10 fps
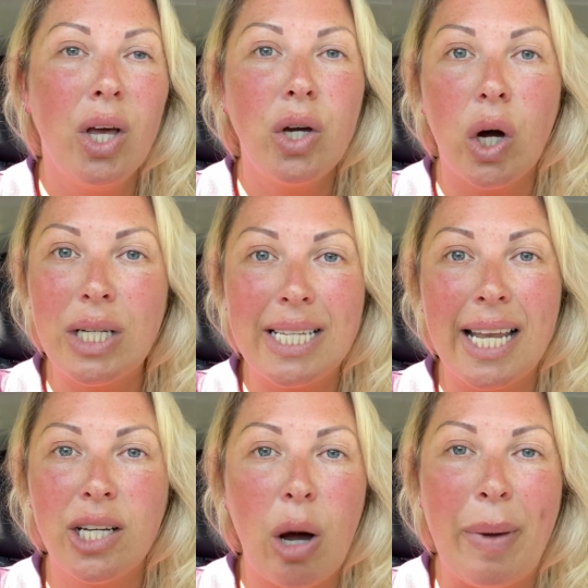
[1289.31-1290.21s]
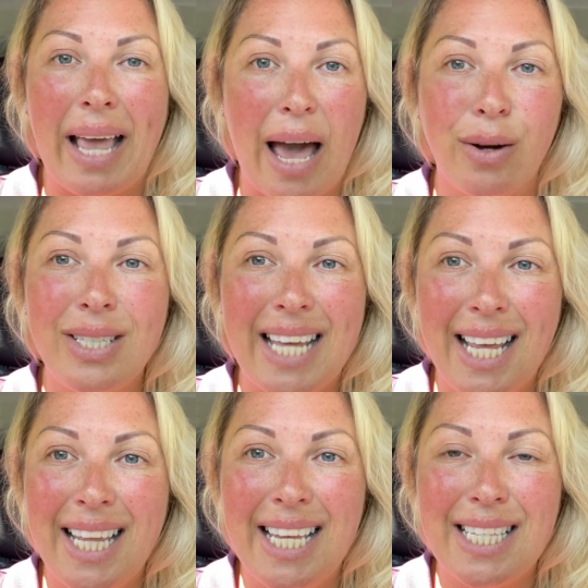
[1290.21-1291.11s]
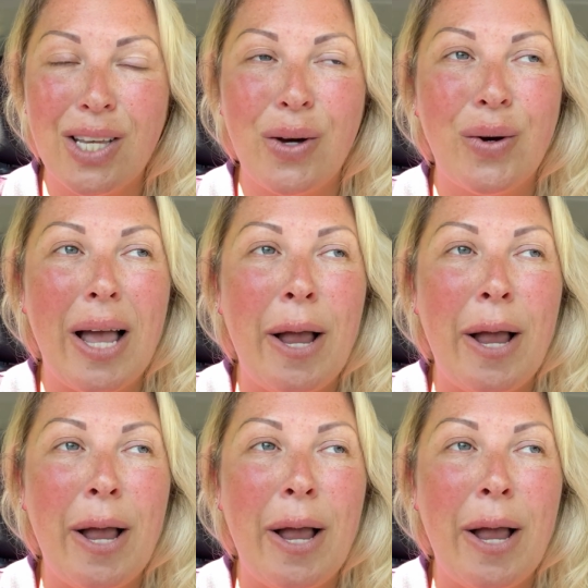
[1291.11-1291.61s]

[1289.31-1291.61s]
content coming out daily. So